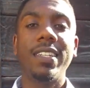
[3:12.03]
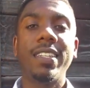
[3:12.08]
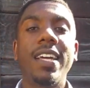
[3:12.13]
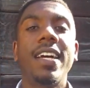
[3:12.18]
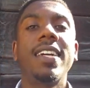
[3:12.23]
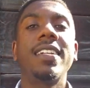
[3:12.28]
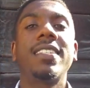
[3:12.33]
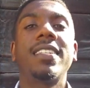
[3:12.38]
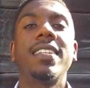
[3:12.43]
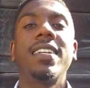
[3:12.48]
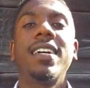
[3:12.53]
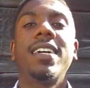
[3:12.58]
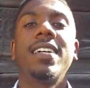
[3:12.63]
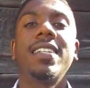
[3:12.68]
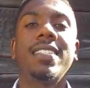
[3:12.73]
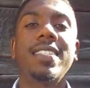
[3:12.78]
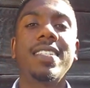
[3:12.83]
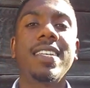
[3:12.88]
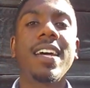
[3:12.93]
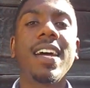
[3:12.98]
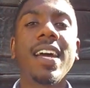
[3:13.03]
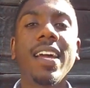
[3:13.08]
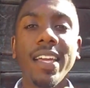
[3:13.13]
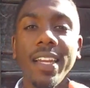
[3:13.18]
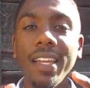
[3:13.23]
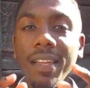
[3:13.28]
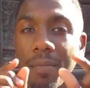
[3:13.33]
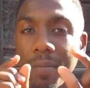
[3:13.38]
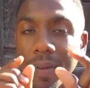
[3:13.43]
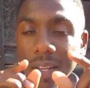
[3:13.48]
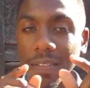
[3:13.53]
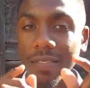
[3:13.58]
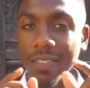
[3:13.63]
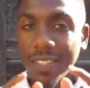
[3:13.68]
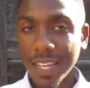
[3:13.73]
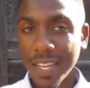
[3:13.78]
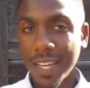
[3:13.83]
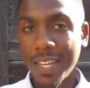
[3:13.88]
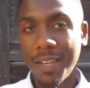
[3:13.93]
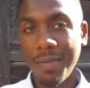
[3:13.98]
That's a tiny bit of
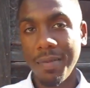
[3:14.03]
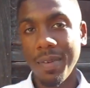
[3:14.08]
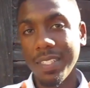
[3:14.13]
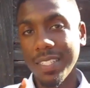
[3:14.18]
time.